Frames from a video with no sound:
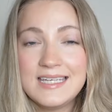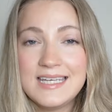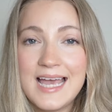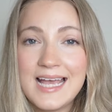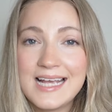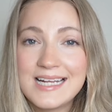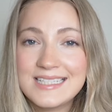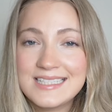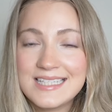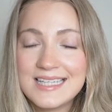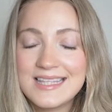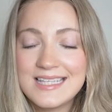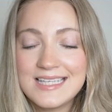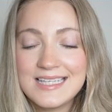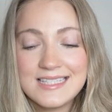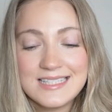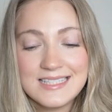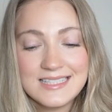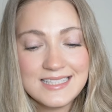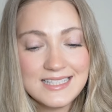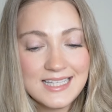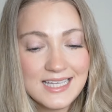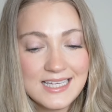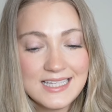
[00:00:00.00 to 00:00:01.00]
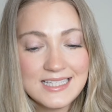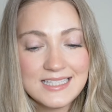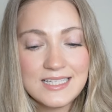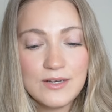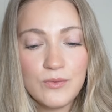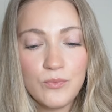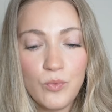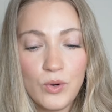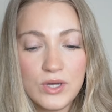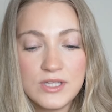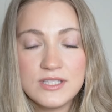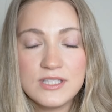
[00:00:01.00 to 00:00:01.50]
Next, the
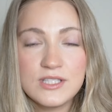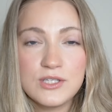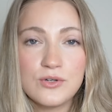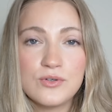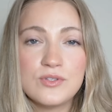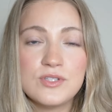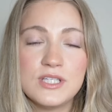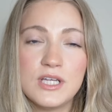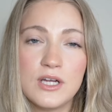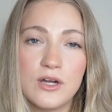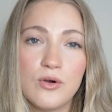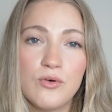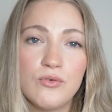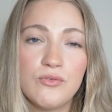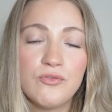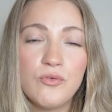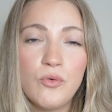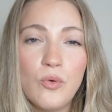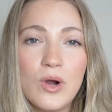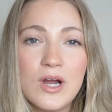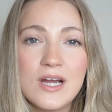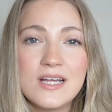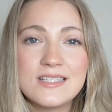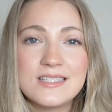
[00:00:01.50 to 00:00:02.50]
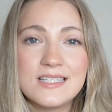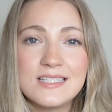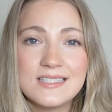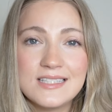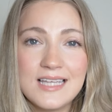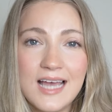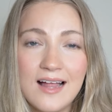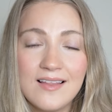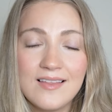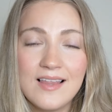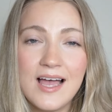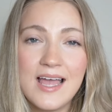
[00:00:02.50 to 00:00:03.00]
Skin 1004
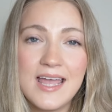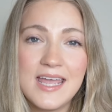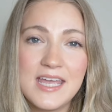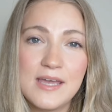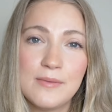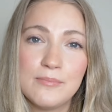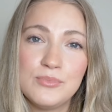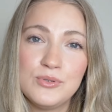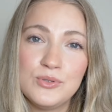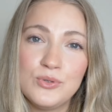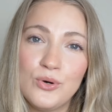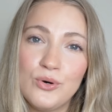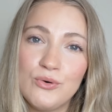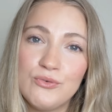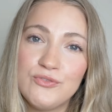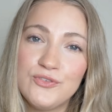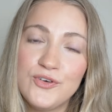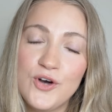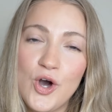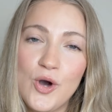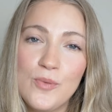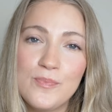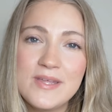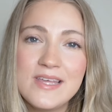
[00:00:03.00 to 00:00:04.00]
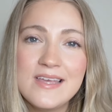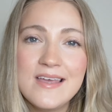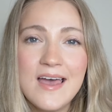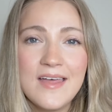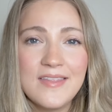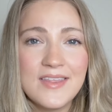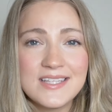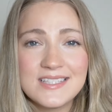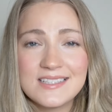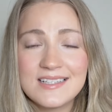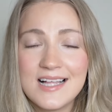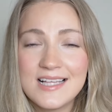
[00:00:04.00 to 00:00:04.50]
Centella Ampoule Foam.
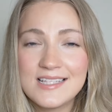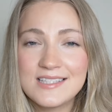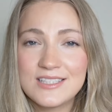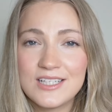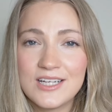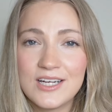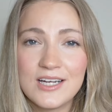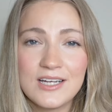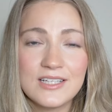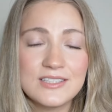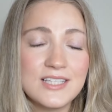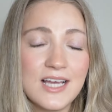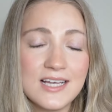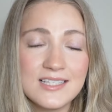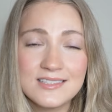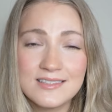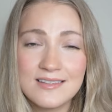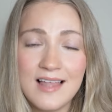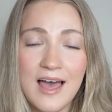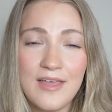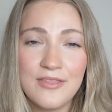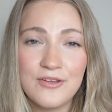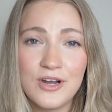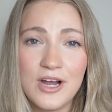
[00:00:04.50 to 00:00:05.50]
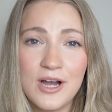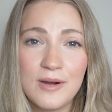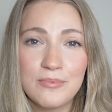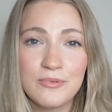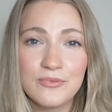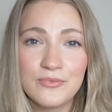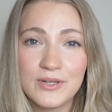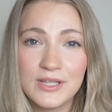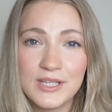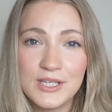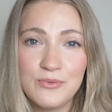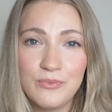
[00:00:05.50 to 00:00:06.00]
This cleanser does lather
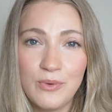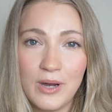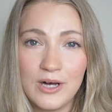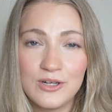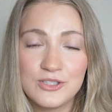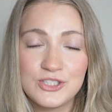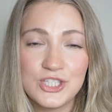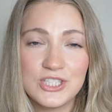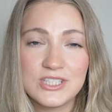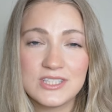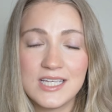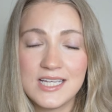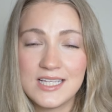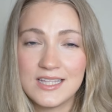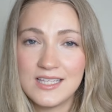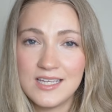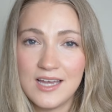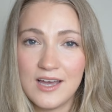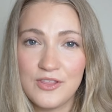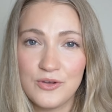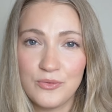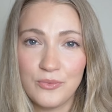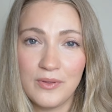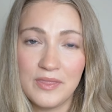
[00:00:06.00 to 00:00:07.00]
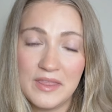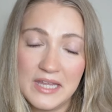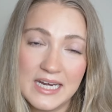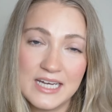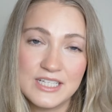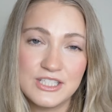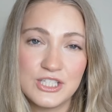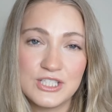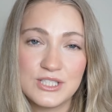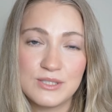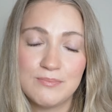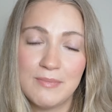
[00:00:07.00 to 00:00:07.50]
up really well, just like the other one that I
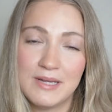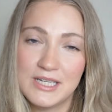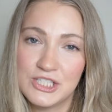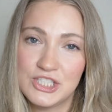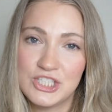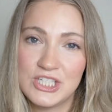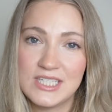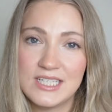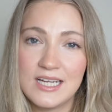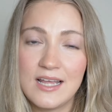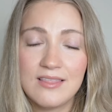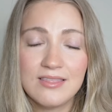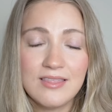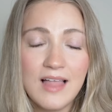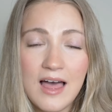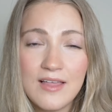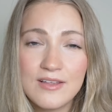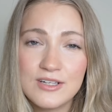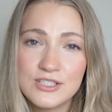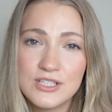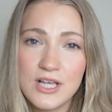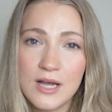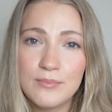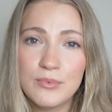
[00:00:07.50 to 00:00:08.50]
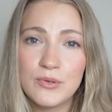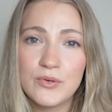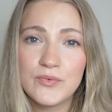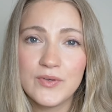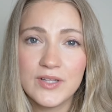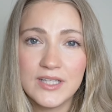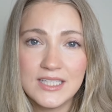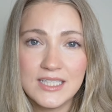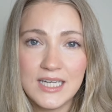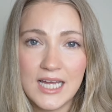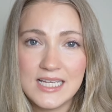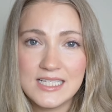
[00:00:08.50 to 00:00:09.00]
just mentioned. It lathers up
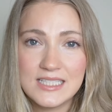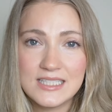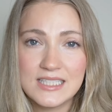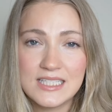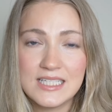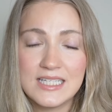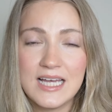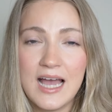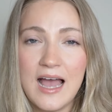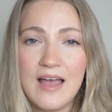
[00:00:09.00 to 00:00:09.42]
really nicely.